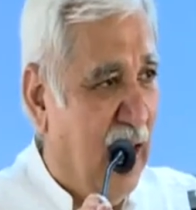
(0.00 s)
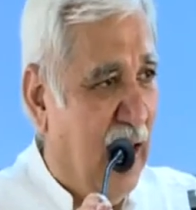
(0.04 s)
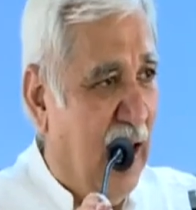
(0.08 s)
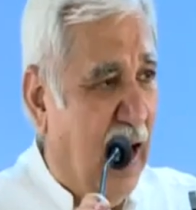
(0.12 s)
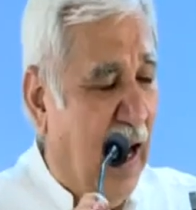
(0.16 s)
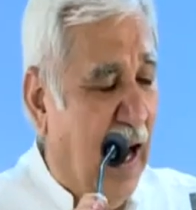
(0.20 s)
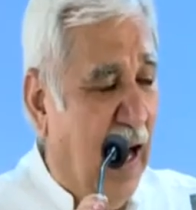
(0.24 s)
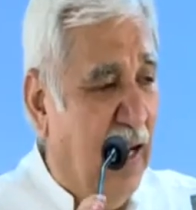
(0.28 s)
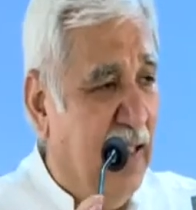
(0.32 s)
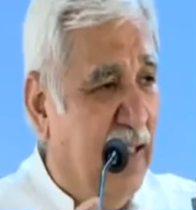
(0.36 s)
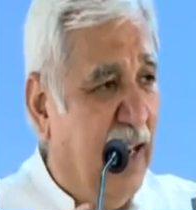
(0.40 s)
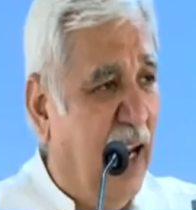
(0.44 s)

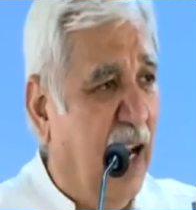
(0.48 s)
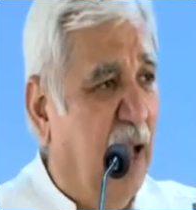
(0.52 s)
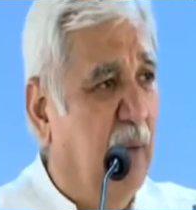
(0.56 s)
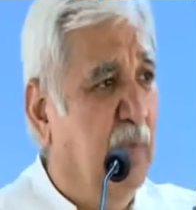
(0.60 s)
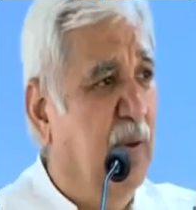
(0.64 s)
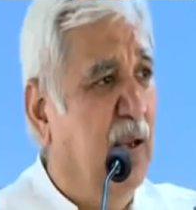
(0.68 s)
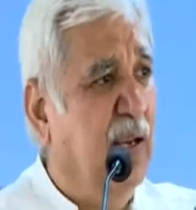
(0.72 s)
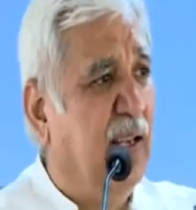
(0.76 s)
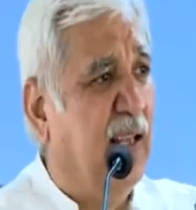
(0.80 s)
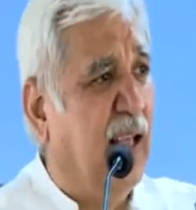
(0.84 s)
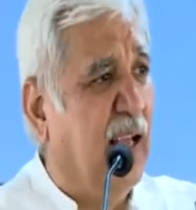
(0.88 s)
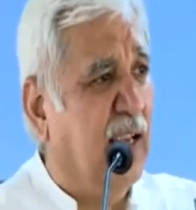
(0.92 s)
And there have
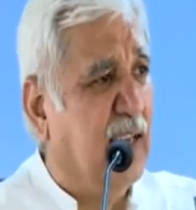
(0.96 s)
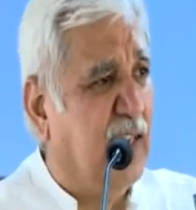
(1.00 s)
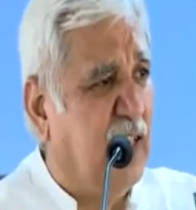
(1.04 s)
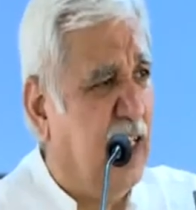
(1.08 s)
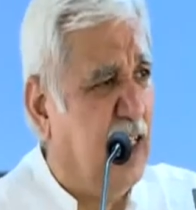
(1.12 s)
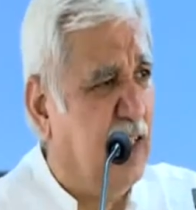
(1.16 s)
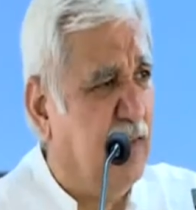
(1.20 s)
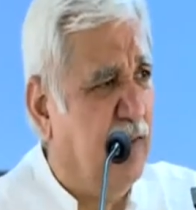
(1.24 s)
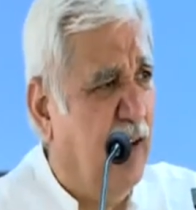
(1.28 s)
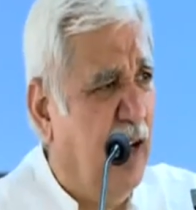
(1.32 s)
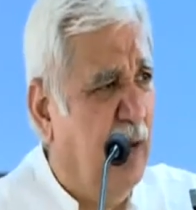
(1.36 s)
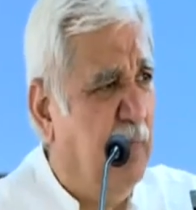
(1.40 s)
been
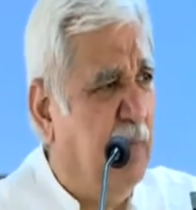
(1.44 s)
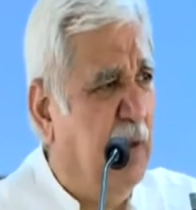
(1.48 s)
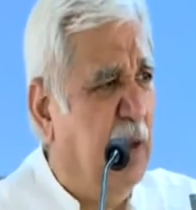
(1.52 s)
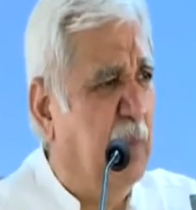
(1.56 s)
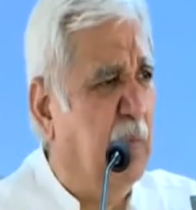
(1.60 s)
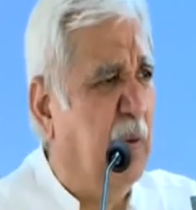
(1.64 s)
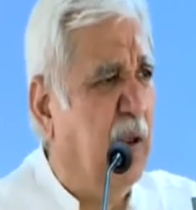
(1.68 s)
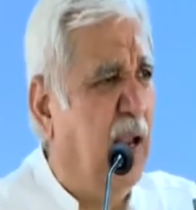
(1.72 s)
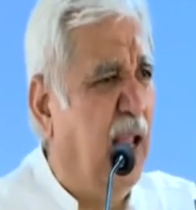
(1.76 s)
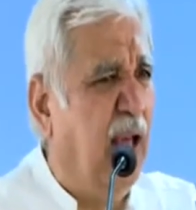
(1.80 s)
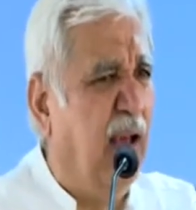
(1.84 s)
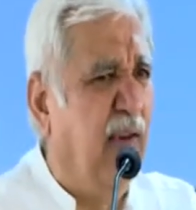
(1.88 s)
cases when
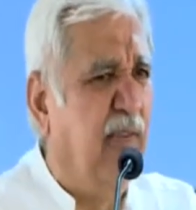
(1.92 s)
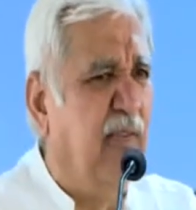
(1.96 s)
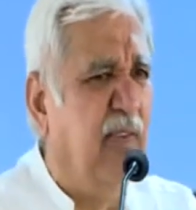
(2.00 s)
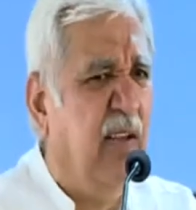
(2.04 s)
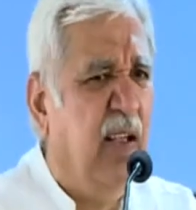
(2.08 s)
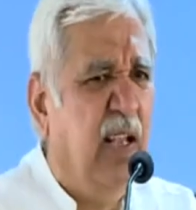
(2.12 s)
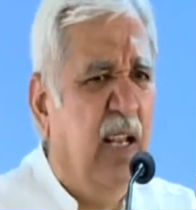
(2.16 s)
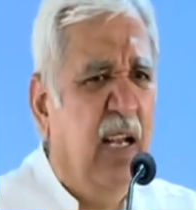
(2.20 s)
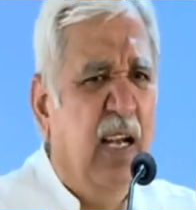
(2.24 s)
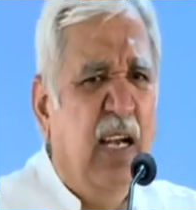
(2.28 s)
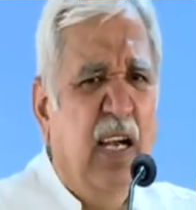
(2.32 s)
people have